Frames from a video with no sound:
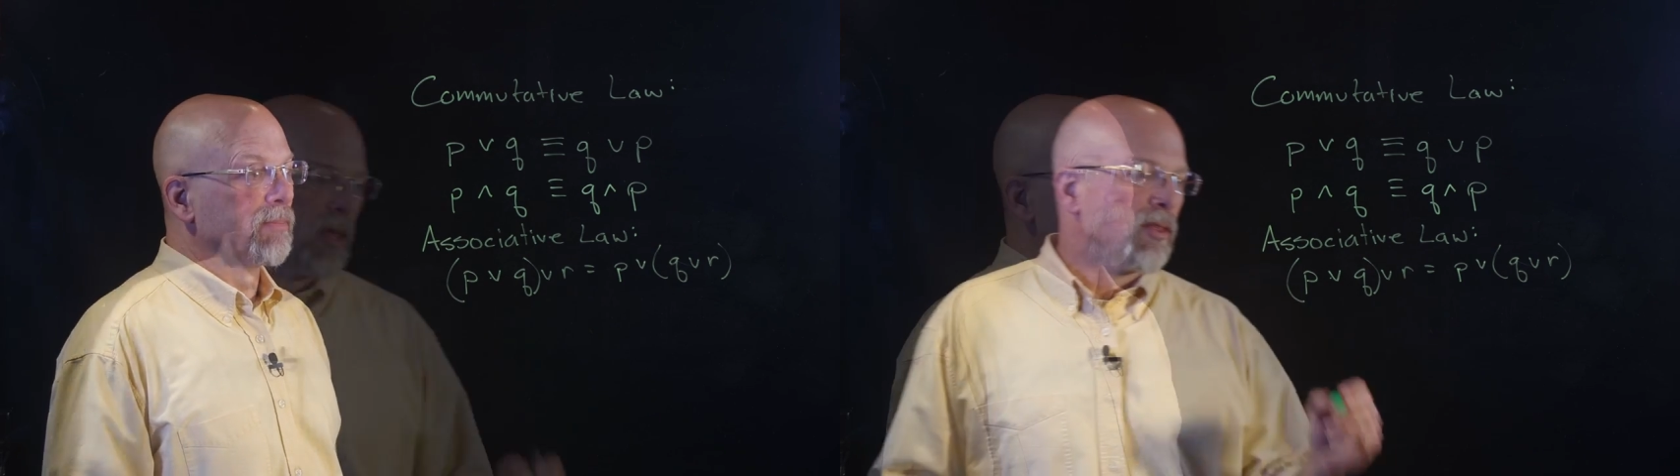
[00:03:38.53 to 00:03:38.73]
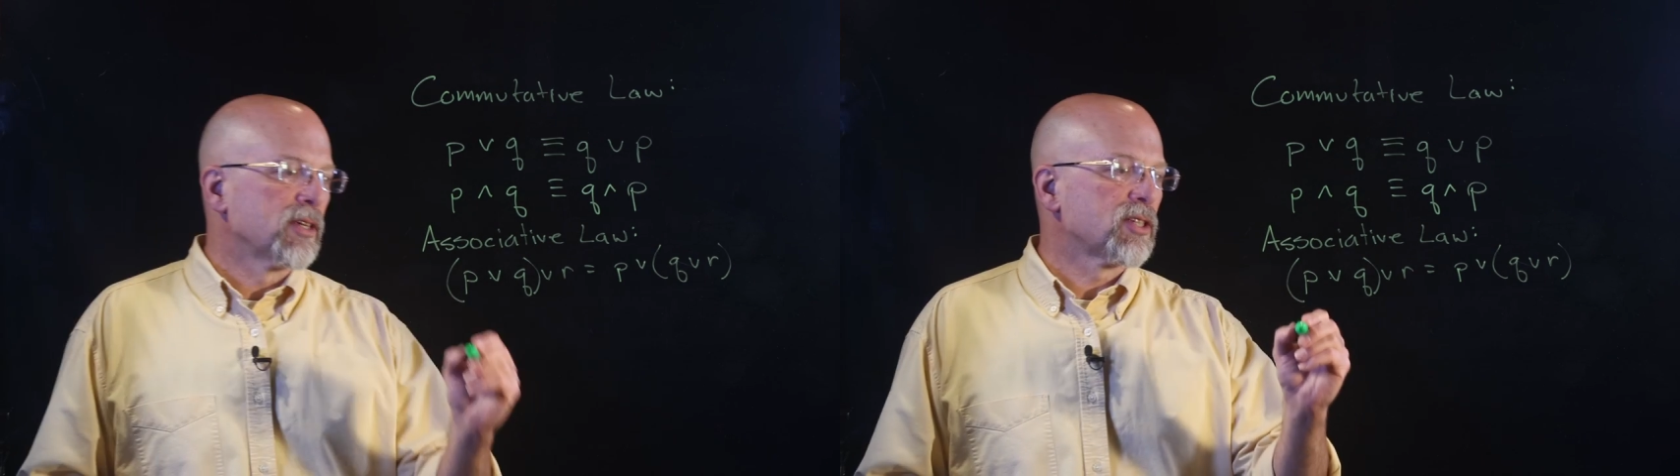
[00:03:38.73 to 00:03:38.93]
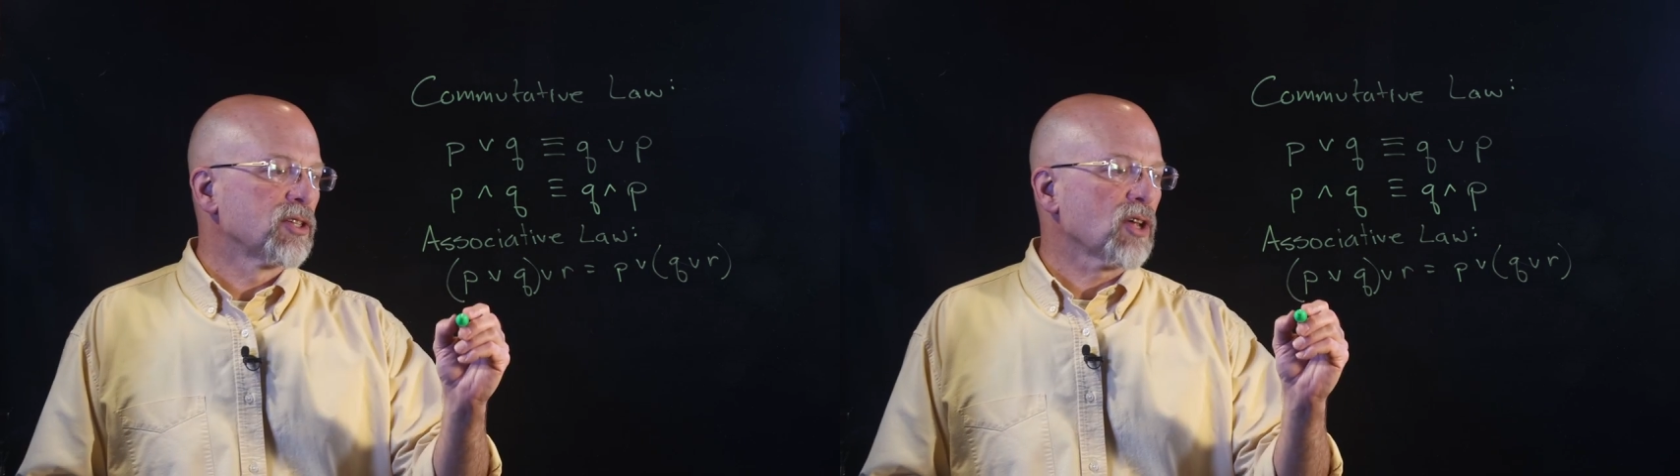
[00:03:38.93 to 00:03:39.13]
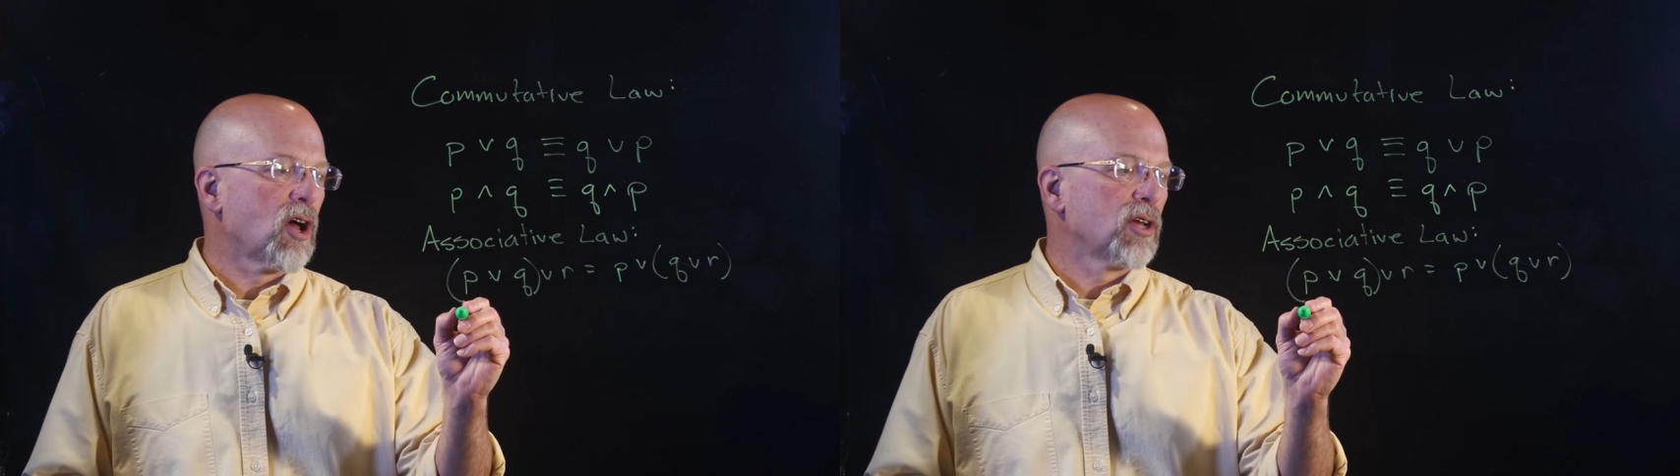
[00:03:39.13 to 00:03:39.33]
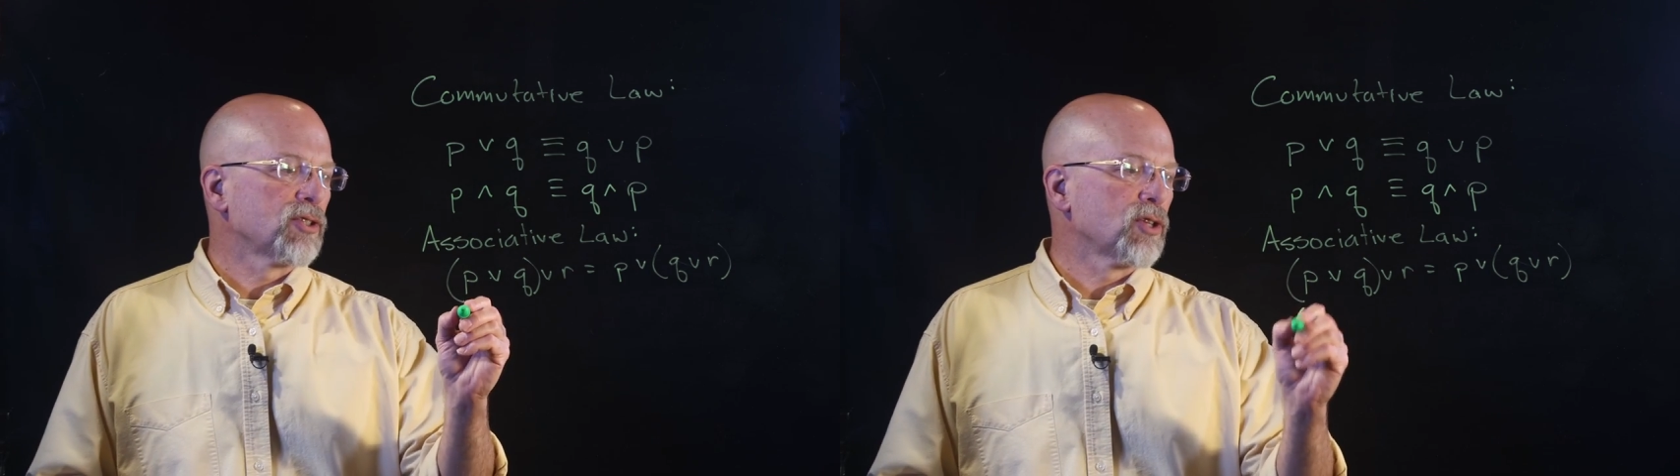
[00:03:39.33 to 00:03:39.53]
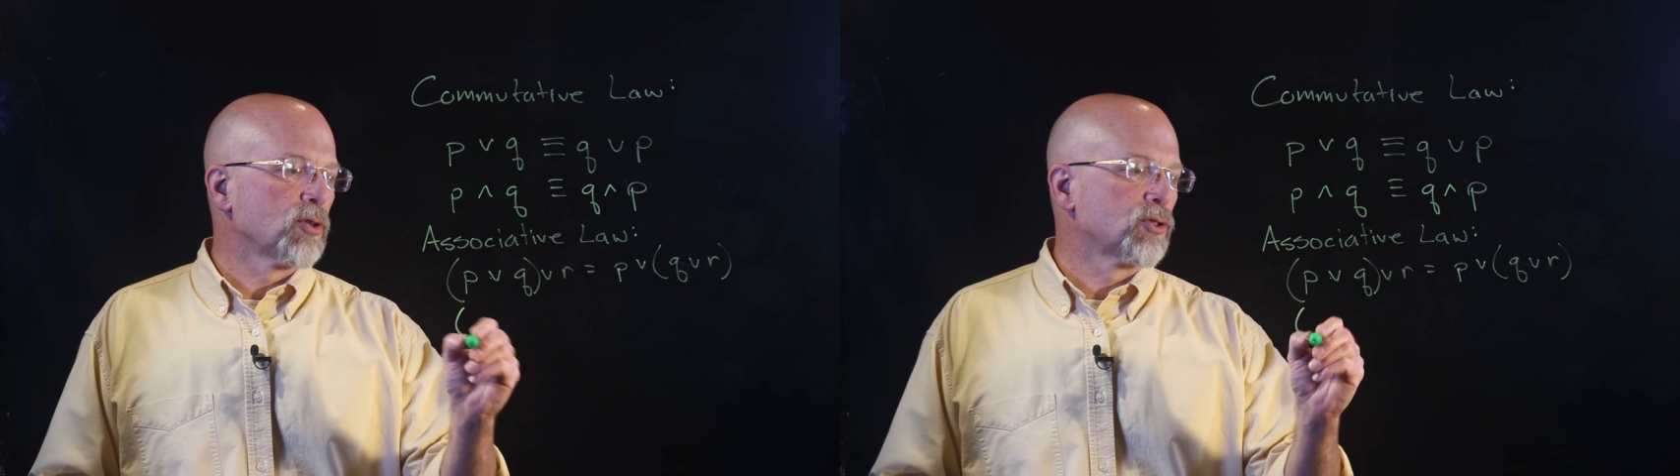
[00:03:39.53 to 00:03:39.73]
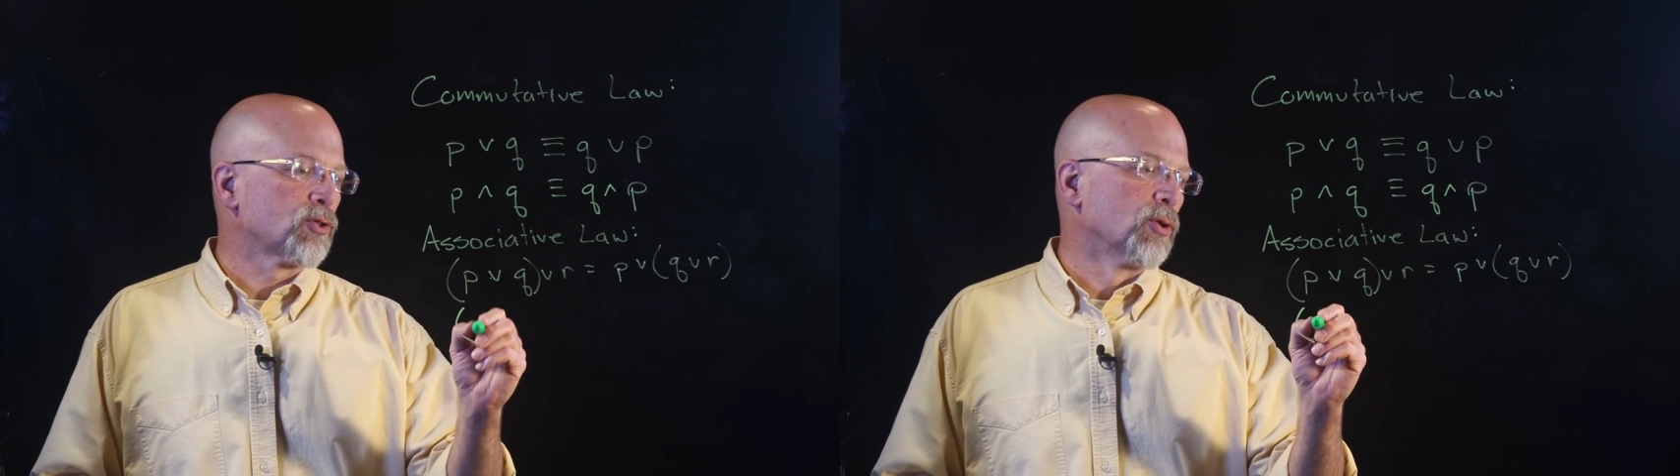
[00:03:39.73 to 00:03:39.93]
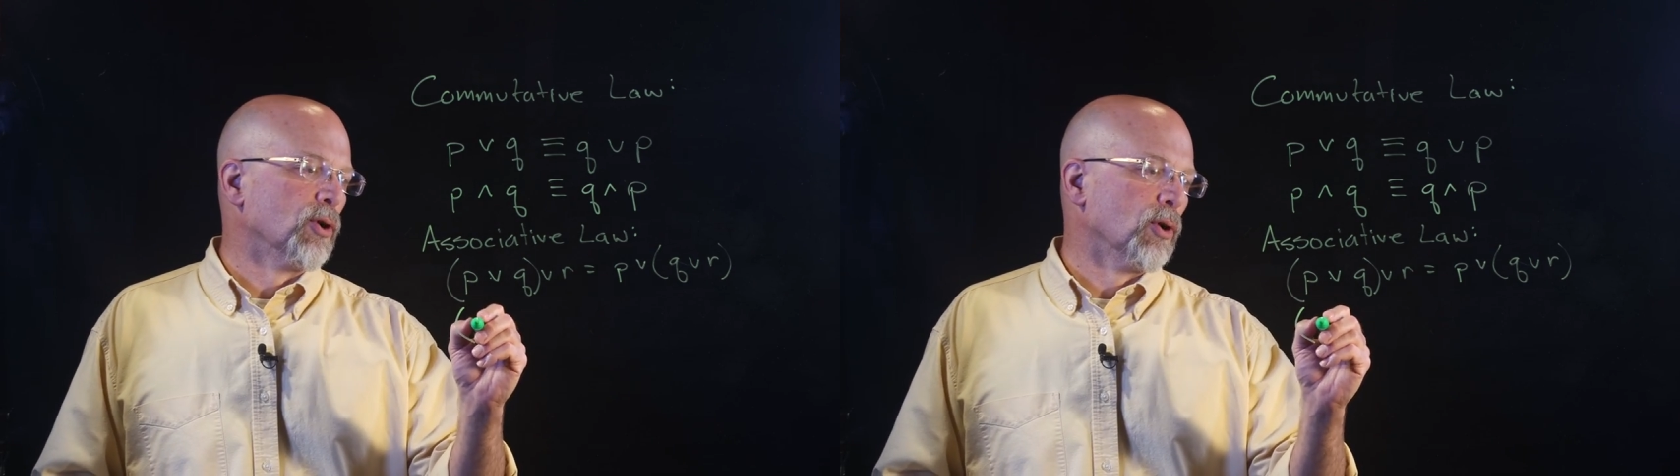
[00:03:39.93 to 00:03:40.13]
This is also
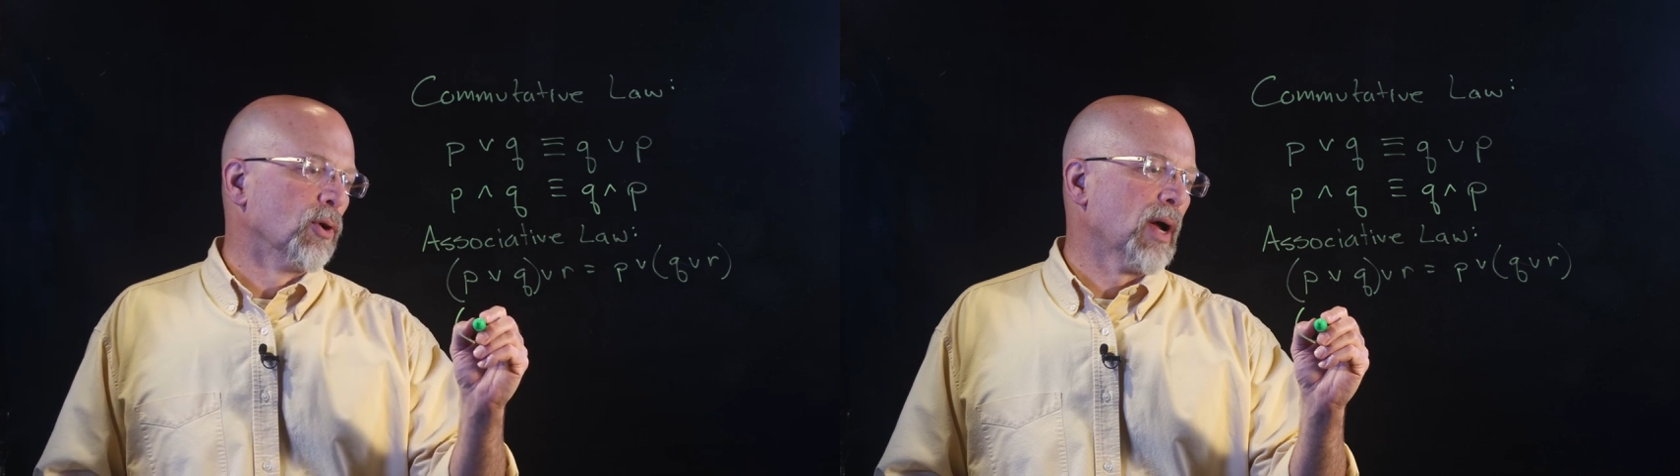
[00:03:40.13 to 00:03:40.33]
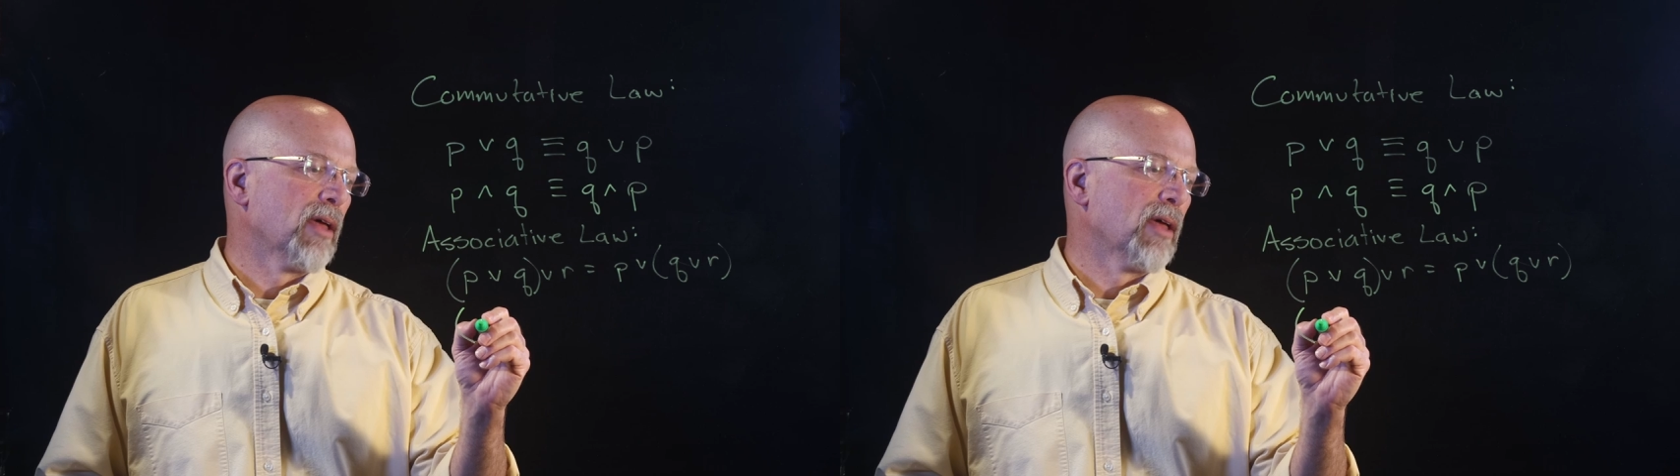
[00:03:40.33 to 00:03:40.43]
true